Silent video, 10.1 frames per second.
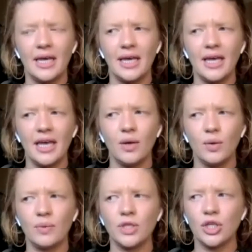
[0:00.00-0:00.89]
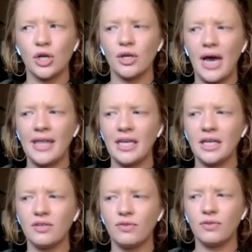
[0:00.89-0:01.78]
it was so, I
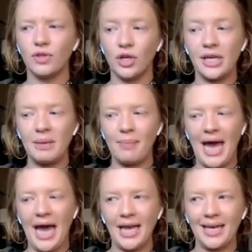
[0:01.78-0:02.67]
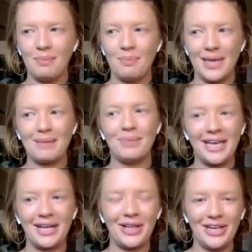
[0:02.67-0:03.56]
think looking back, me
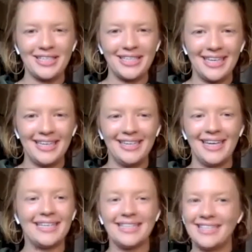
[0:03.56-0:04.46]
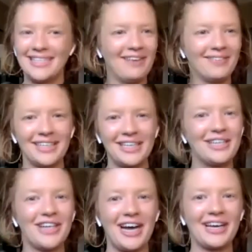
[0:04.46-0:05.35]
being closeted is definitely a
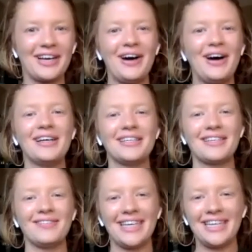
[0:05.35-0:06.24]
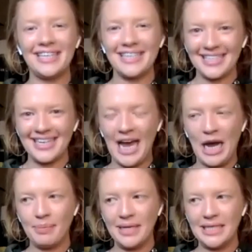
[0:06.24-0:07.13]
giant cause of the illness that
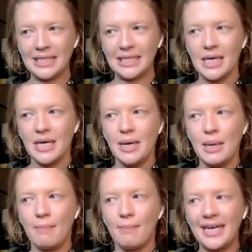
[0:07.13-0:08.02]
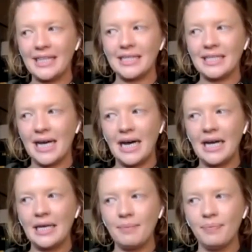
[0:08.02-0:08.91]
happened. But at the
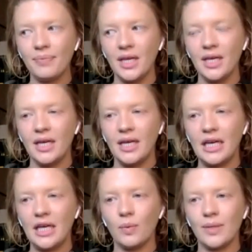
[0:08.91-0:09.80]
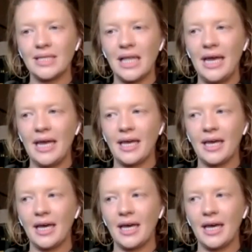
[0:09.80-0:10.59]
time, it was like,